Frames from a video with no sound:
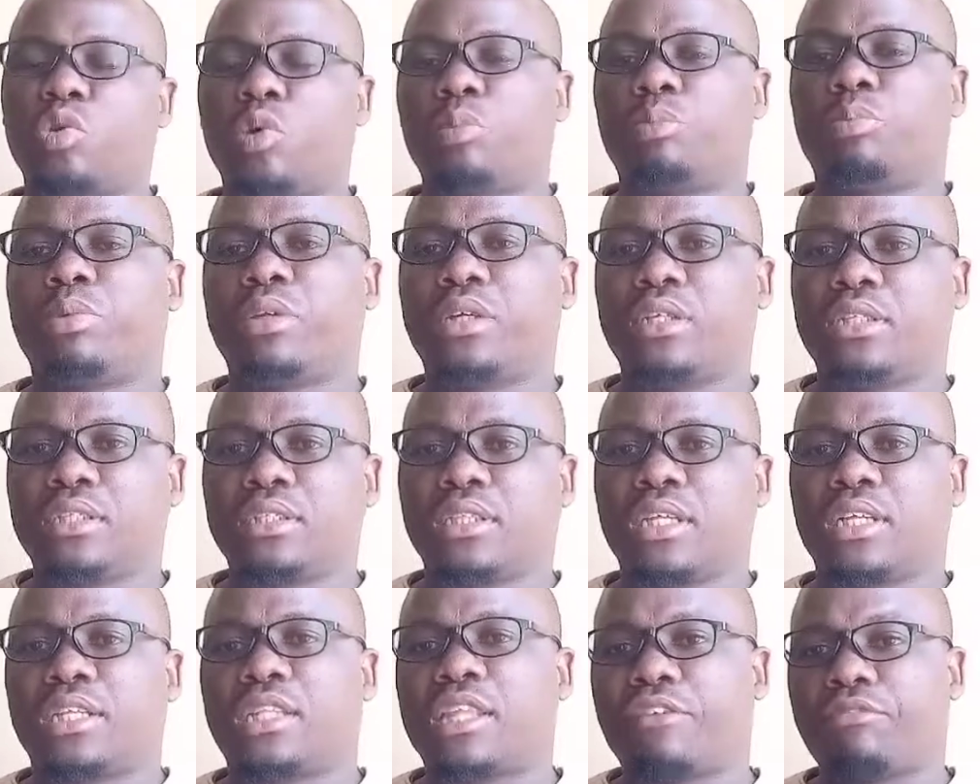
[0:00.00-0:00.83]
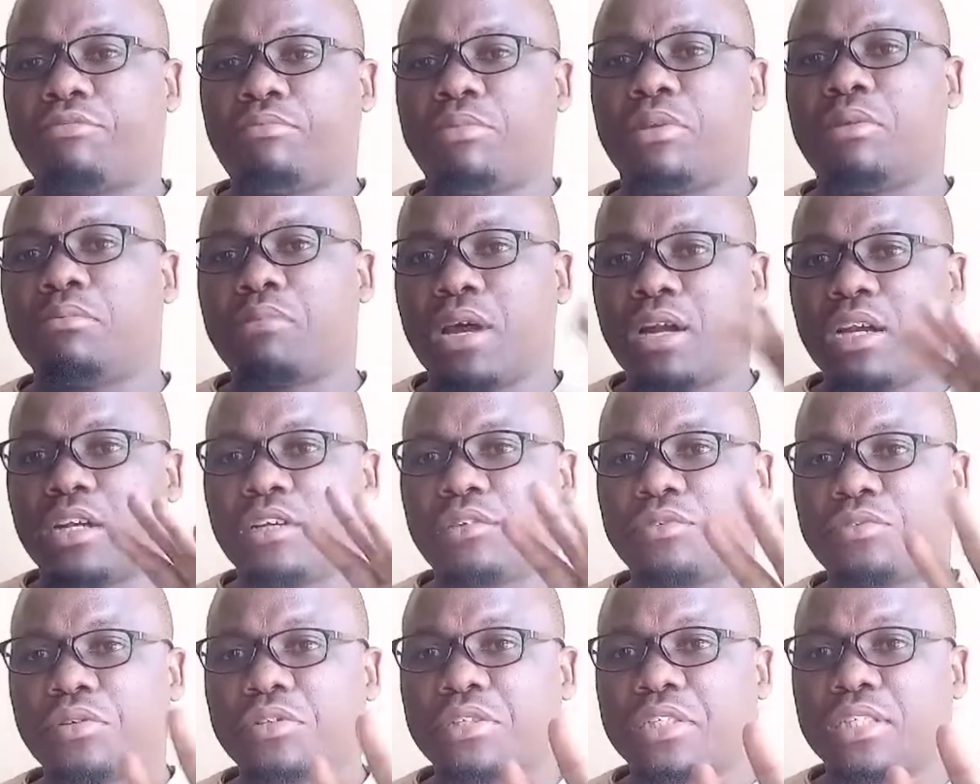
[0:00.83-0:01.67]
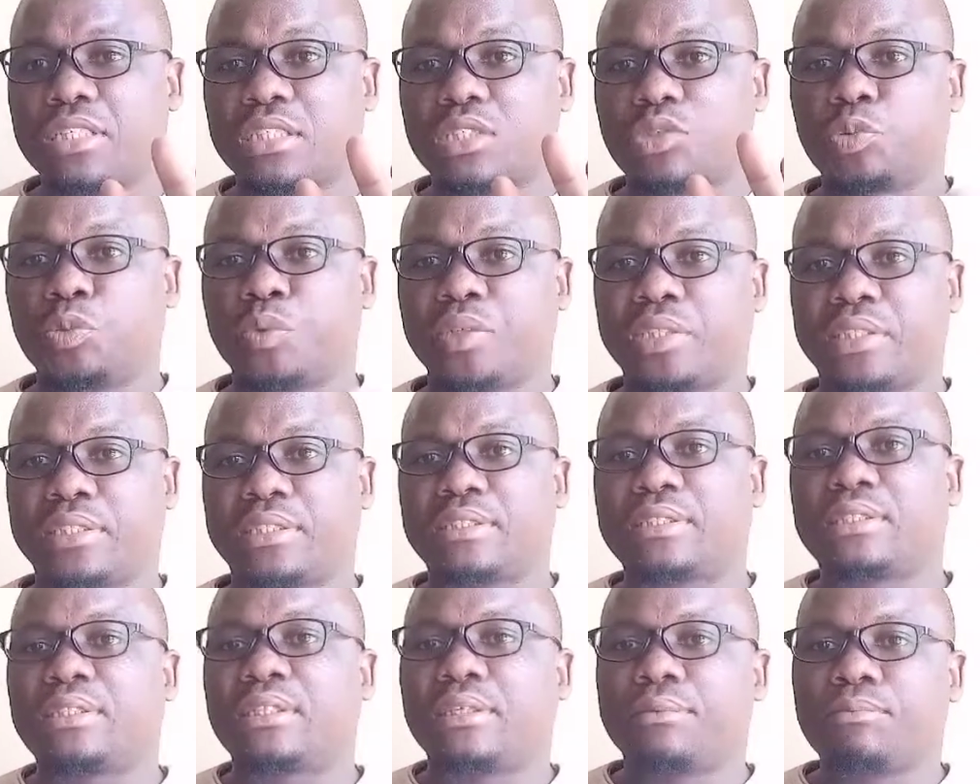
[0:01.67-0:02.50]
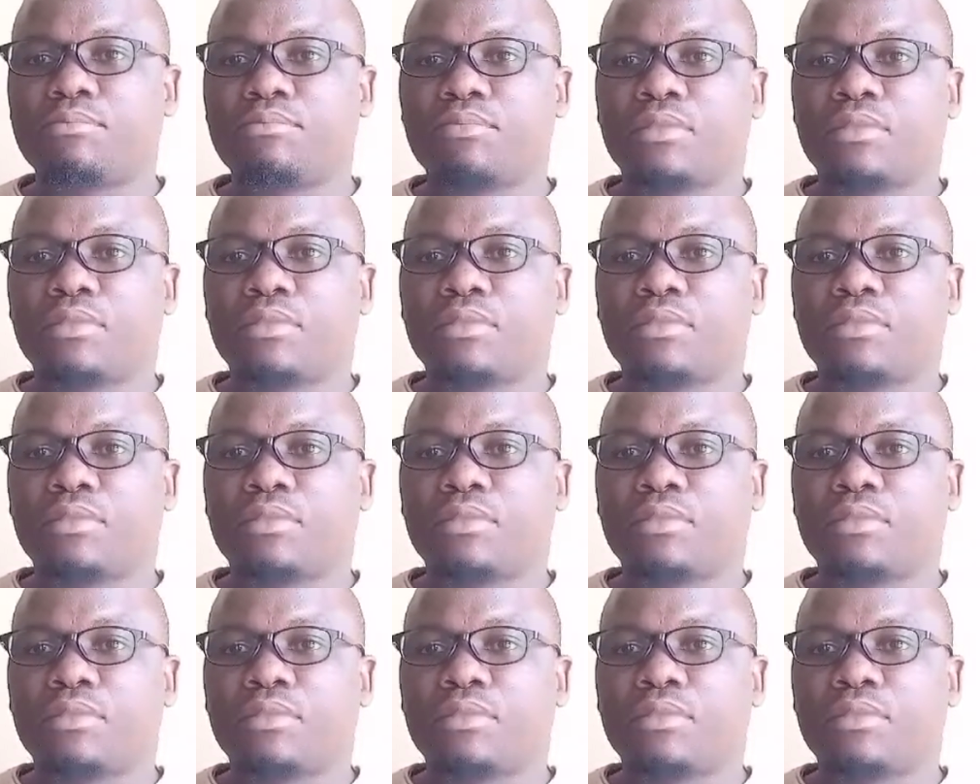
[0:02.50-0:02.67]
complaining that they've been married for 6 weeks,